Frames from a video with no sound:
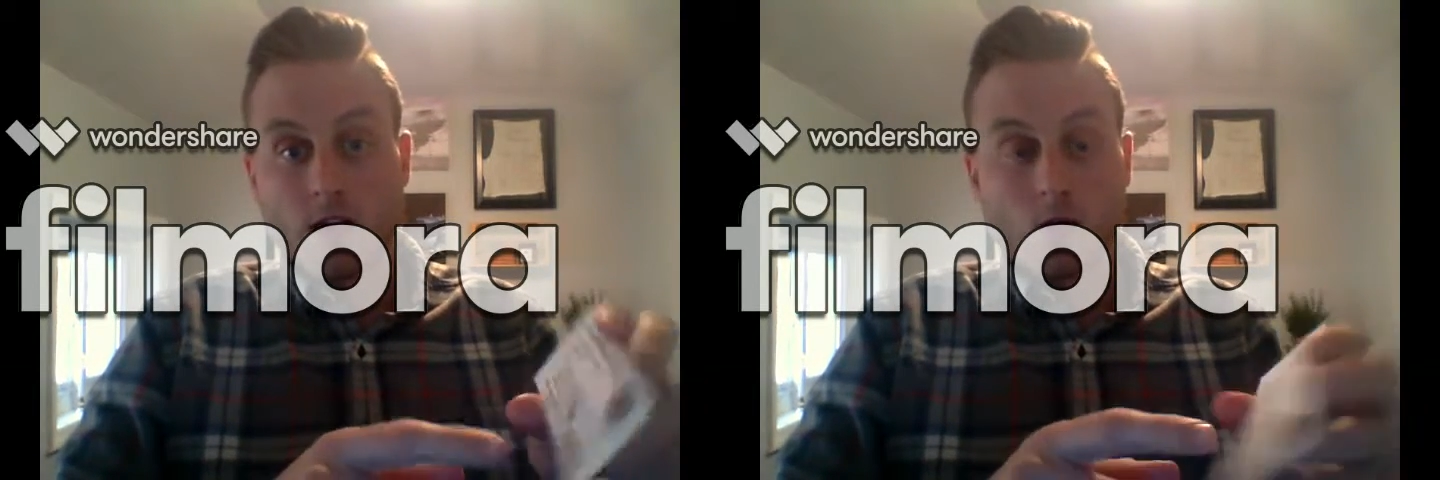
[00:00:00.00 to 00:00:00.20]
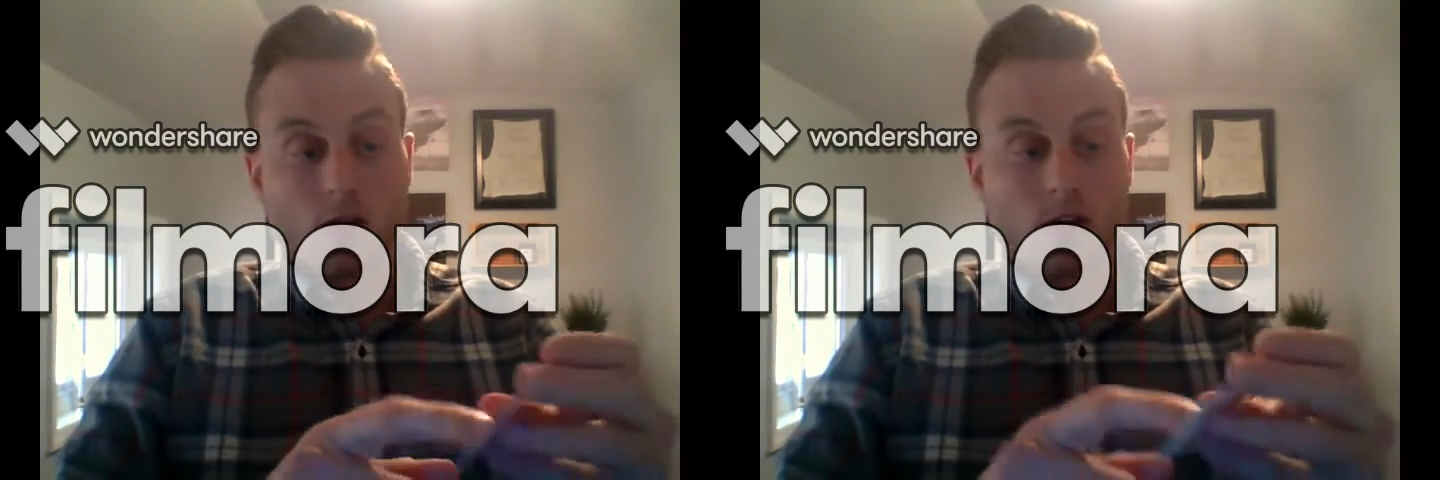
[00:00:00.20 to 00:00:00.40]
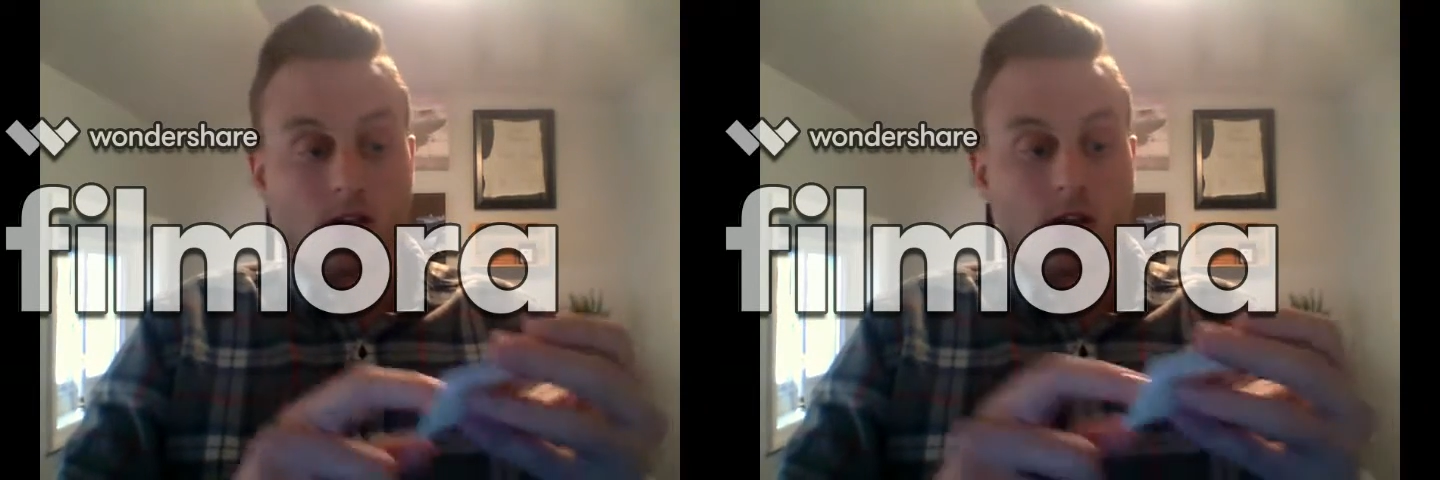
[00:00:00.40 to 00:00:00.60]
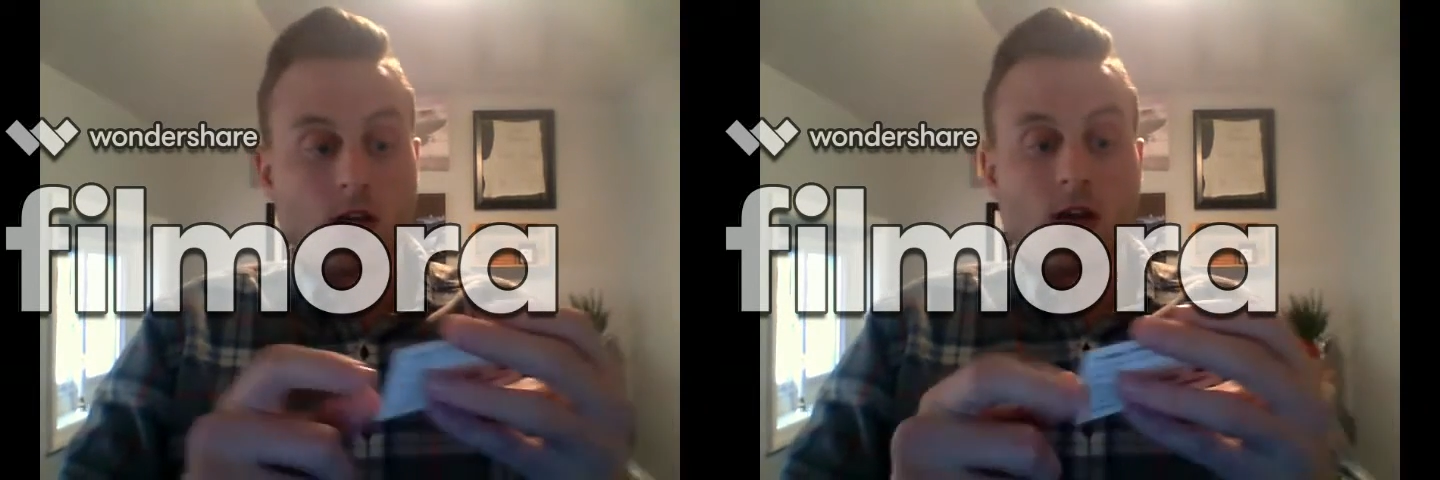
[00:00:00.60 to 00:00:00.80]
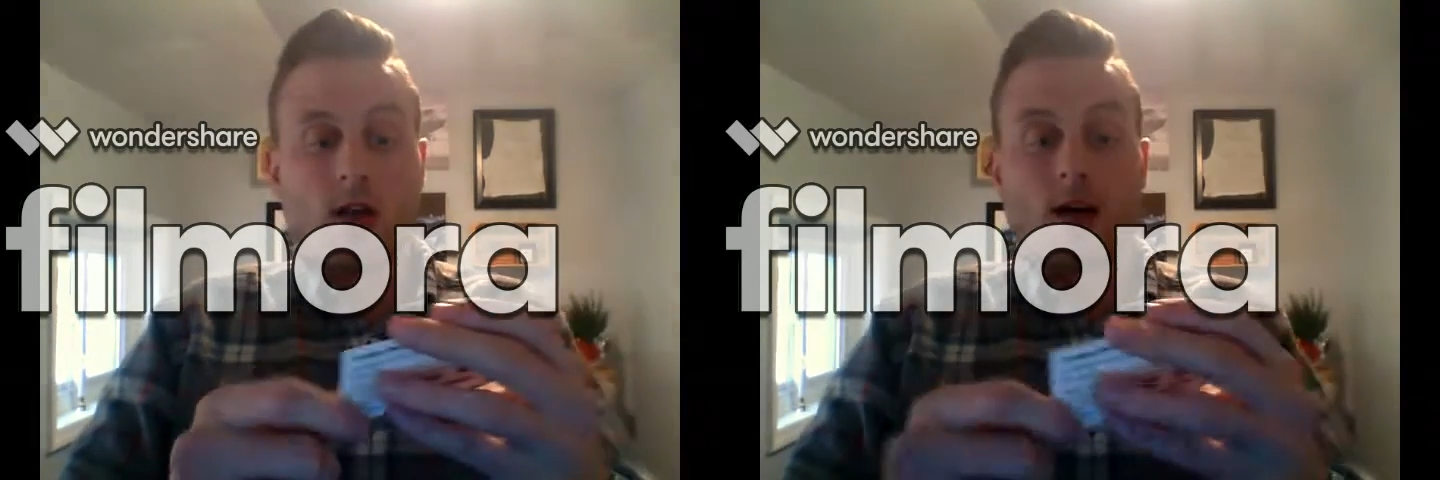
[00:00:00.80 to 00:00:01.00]
cords,
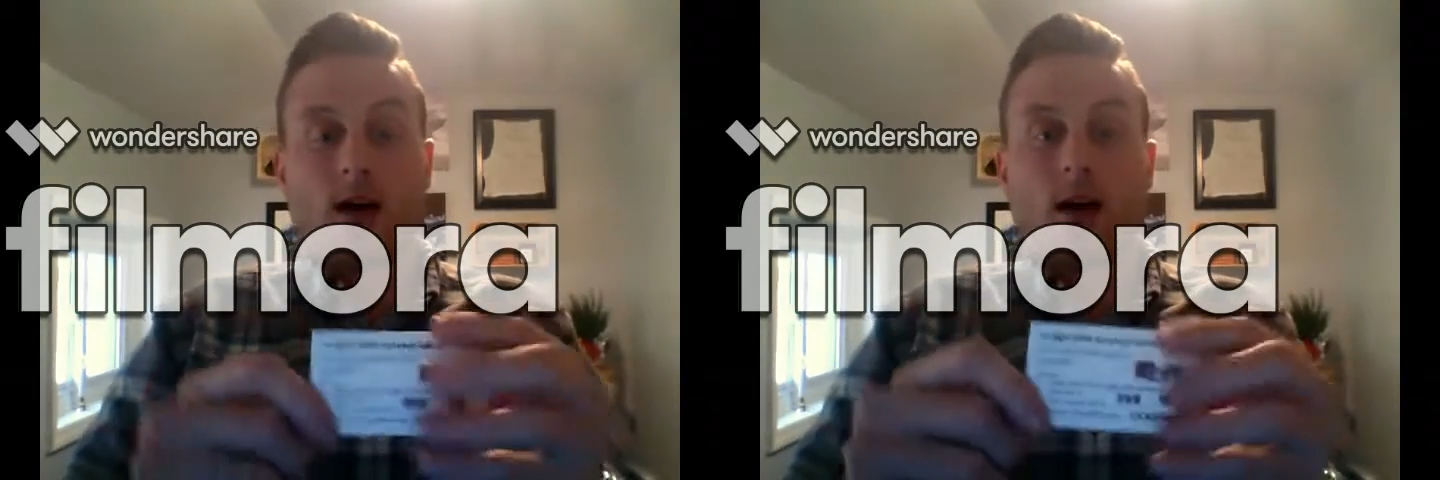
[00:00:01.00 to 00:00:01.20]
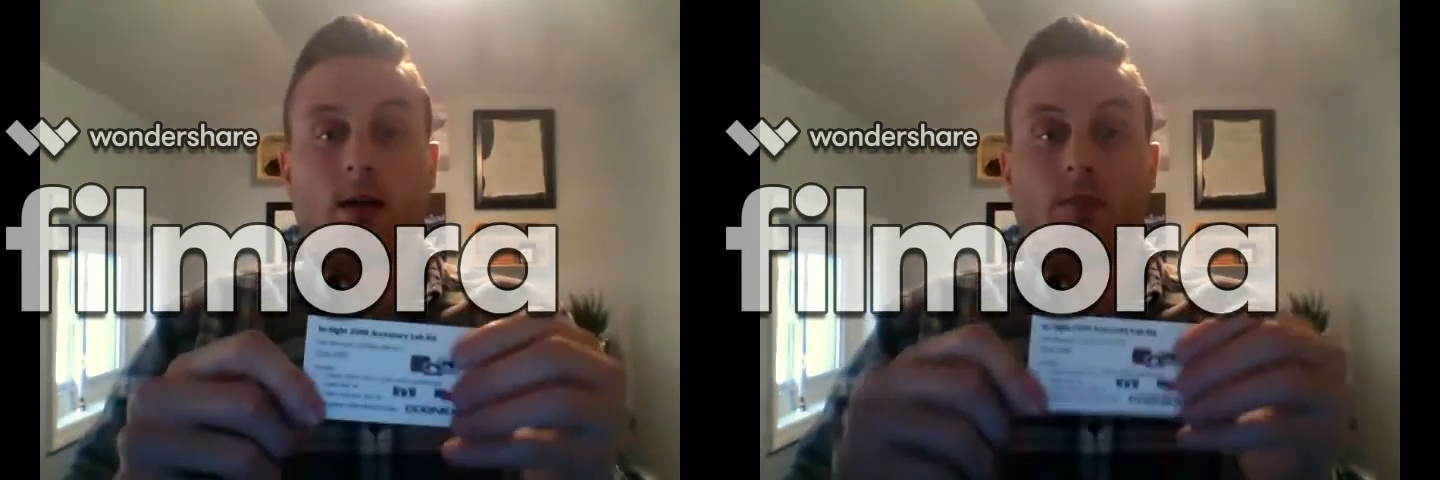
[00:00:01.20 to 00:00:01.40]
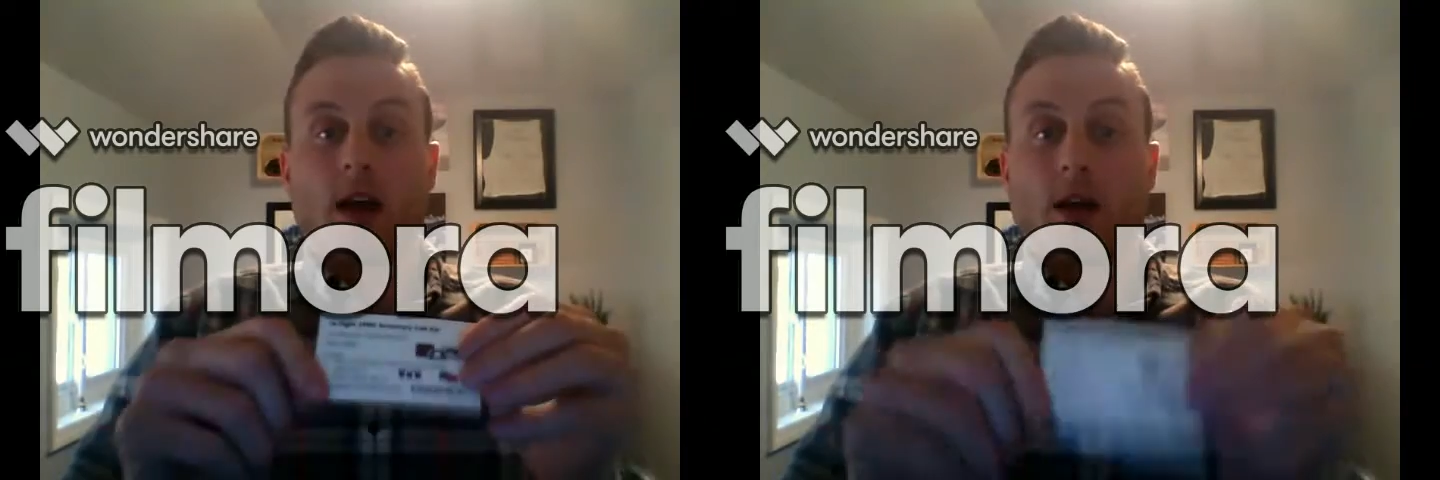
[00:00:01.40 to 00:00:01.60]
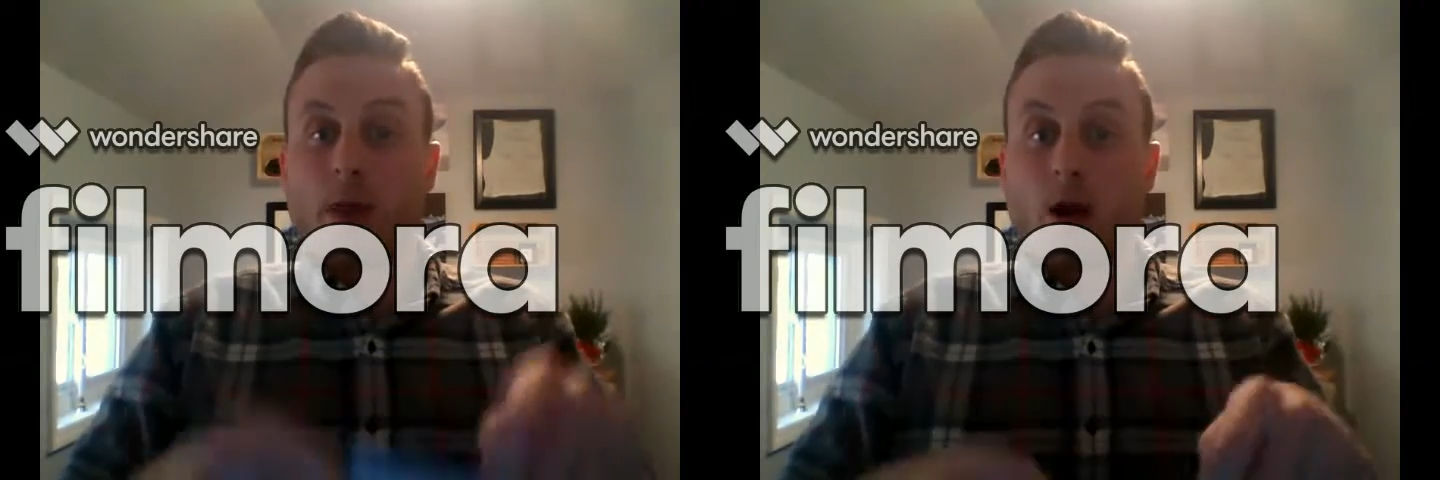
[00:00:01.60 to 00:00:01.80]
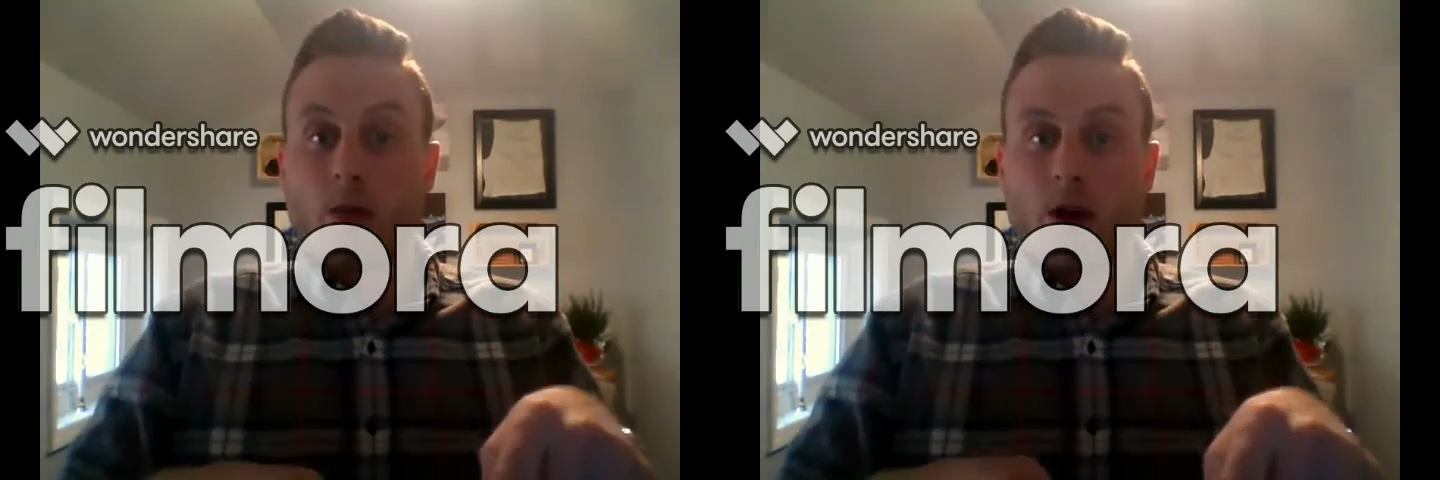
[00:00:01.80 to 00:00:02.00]
and a
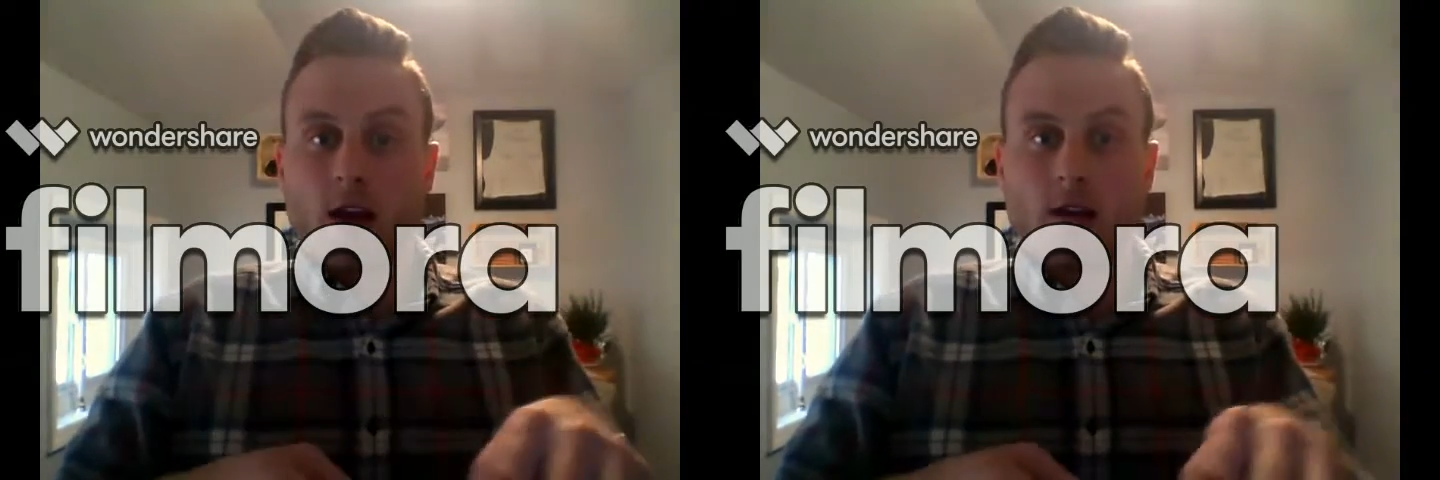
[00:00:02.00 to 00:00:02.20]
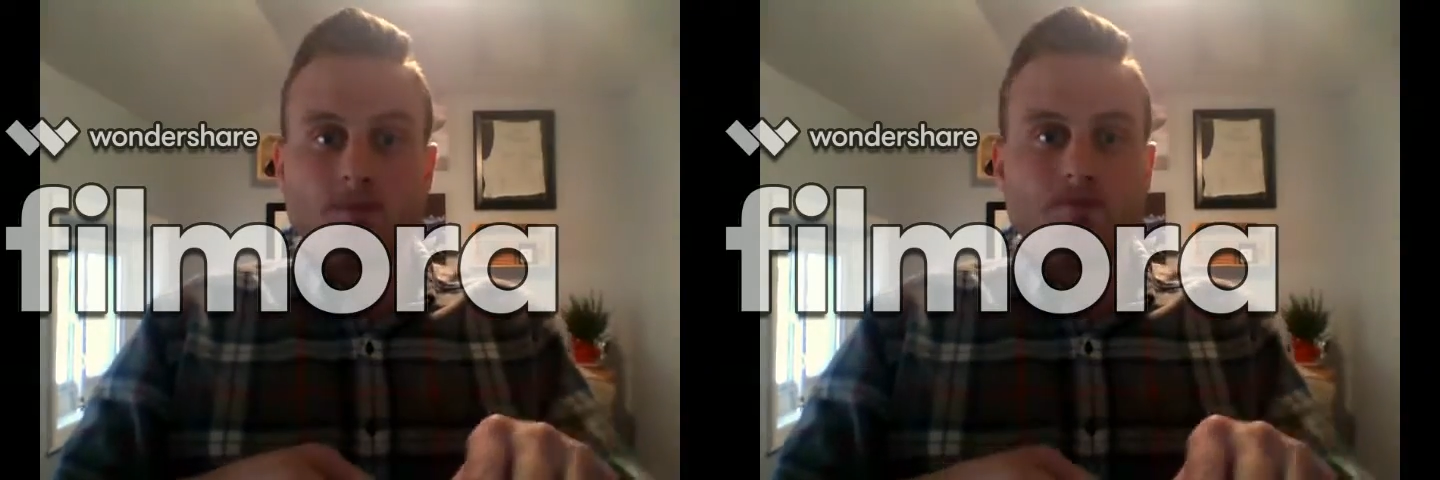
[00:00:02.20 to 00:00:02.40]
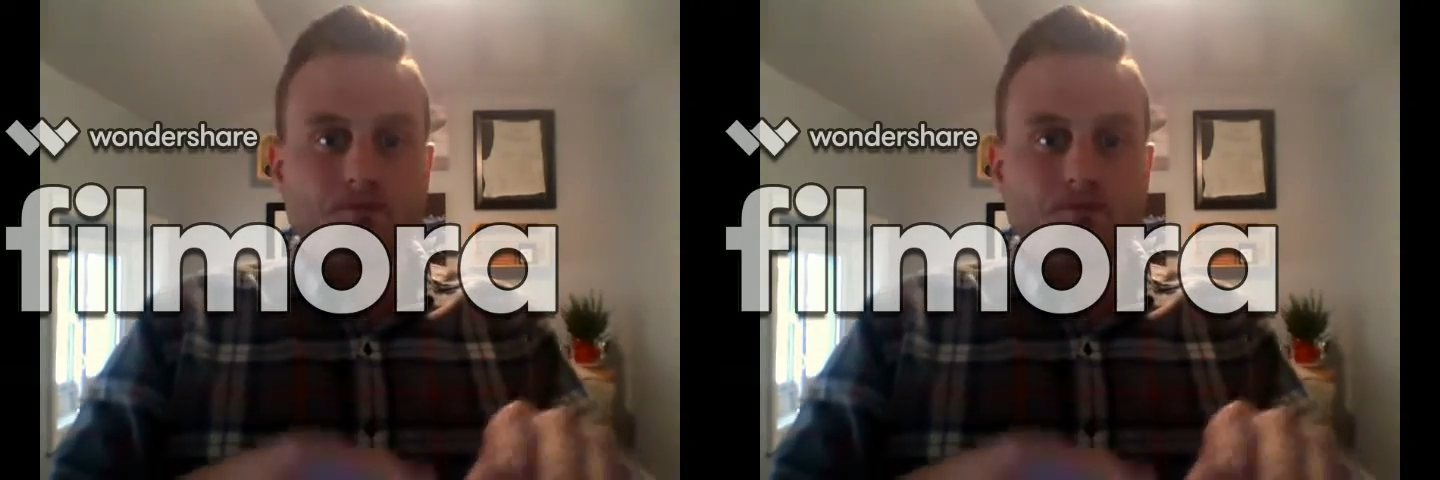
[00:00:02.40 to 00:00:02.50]
mounting bracket.